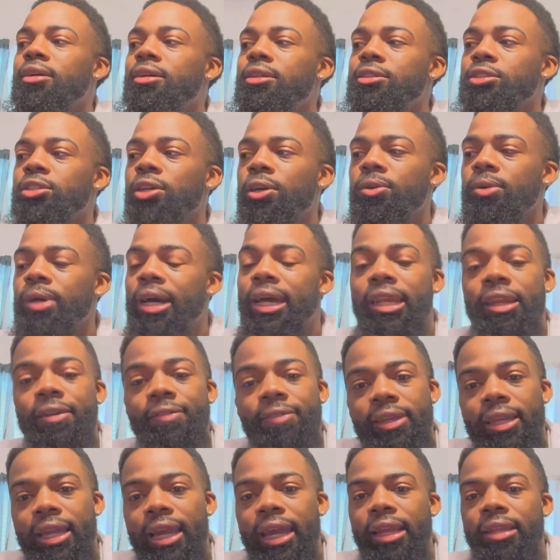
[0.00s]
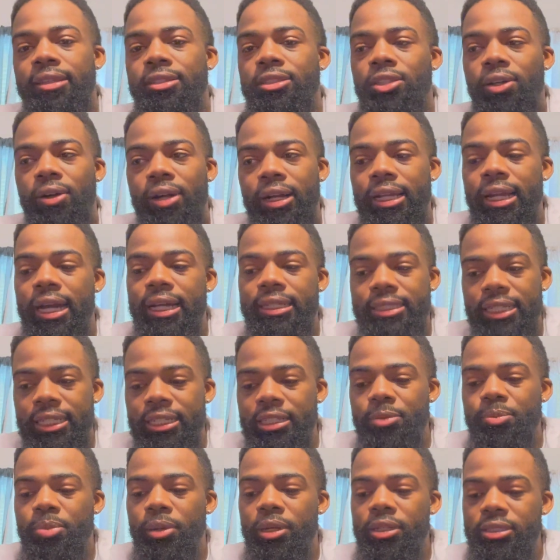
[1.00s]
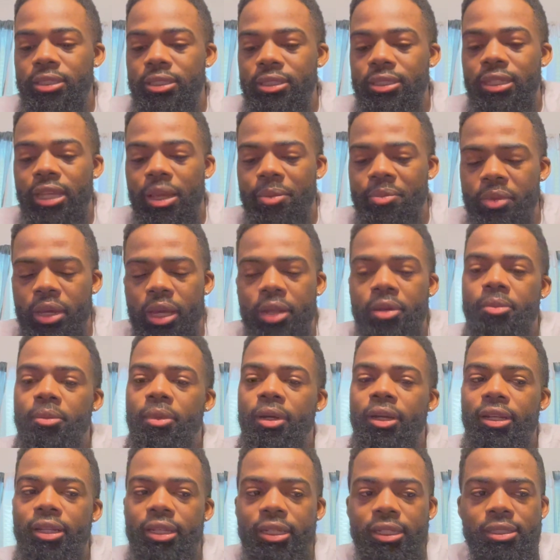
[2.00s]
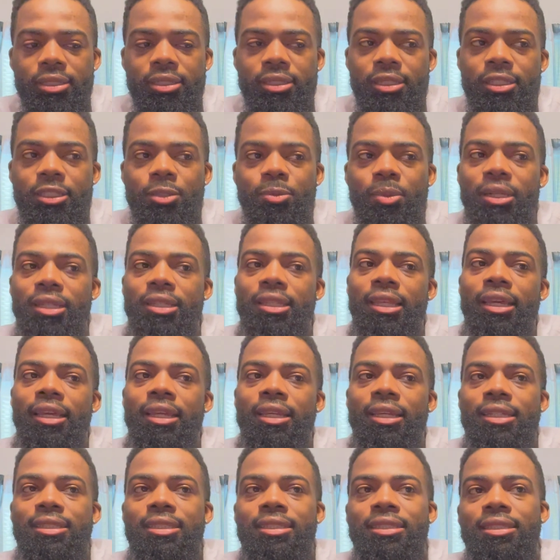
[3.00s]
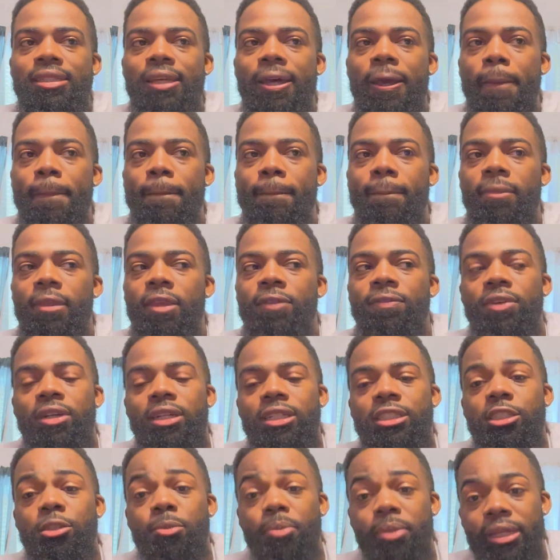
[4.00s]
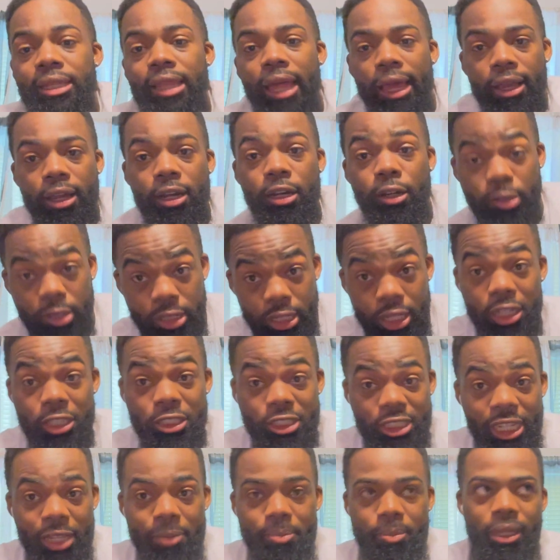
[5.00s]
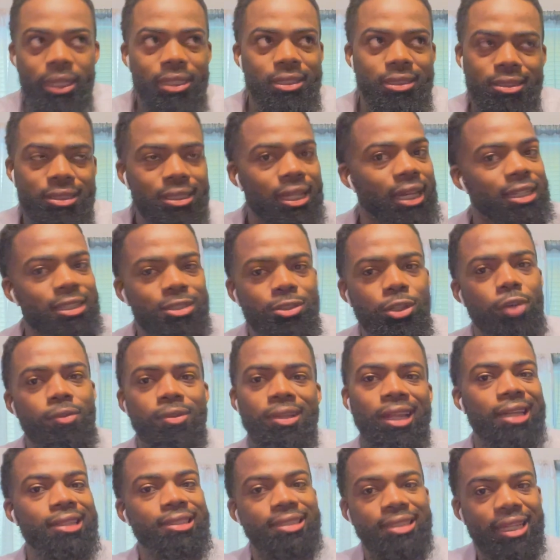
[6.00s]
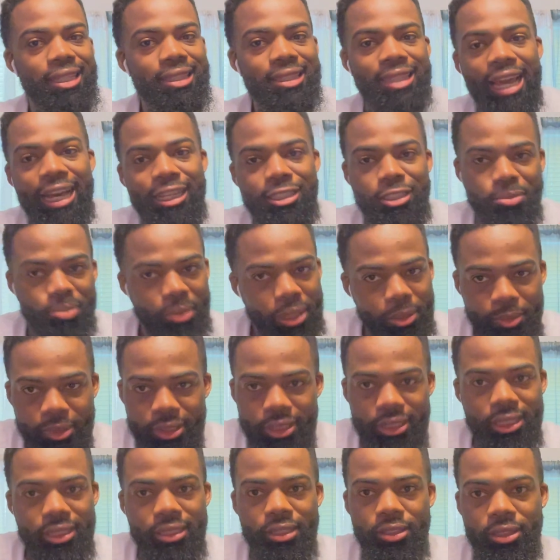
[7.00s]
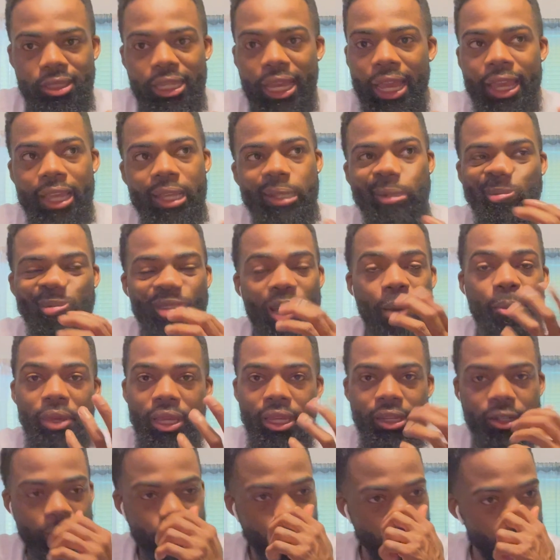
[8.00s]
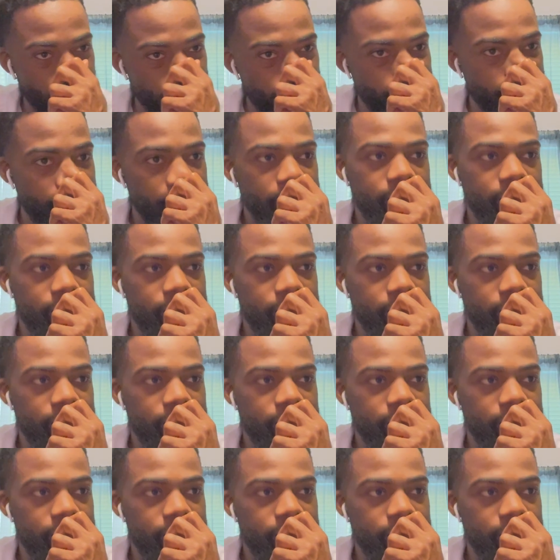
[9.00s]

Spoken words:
So I never got it. So I contacted the person and gave me back the money in a sense. But the thing is, like, for this to be like a legit business, like, it's over like 10,000 members in the thing. I mean, in the group.